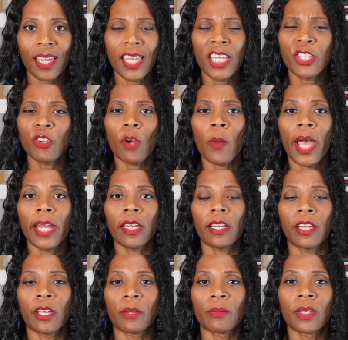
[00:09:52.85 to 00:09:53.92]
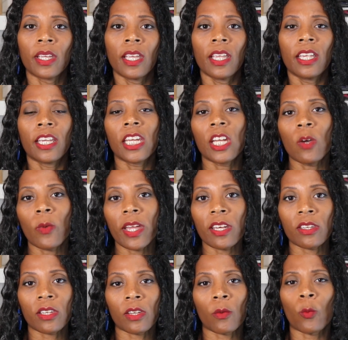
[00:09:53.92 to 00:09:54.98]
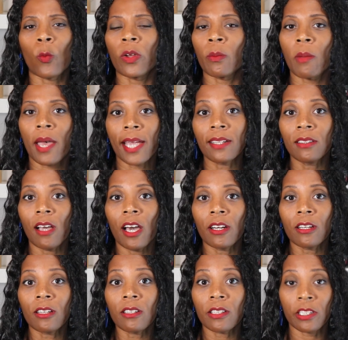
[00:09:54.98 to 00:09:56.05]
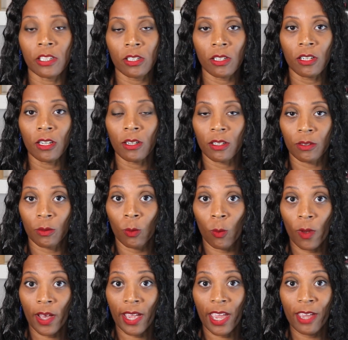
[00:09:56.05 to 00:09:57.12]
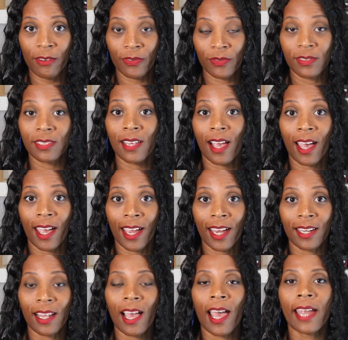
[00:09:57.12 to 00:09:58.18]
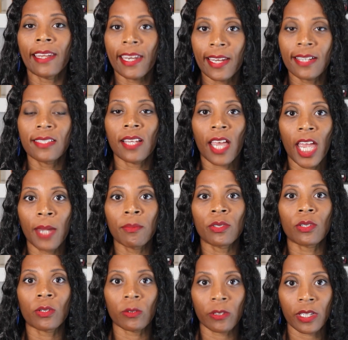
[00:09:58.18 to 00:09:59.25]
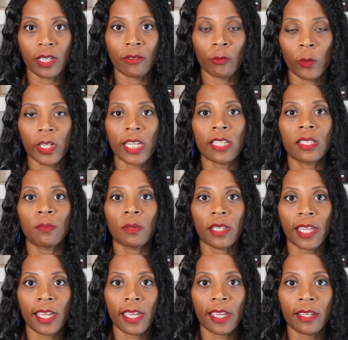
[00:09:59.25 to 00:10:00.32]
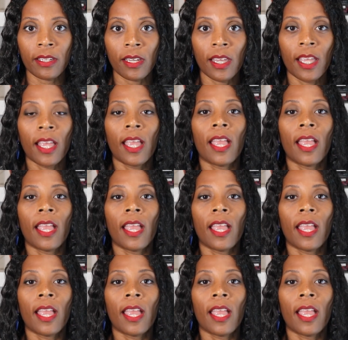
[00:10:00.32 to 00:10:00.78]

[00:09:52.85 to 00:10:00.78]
And she reminded him, you know what? when my daughter, your wife, died, I needed time to grieve. We need to plan.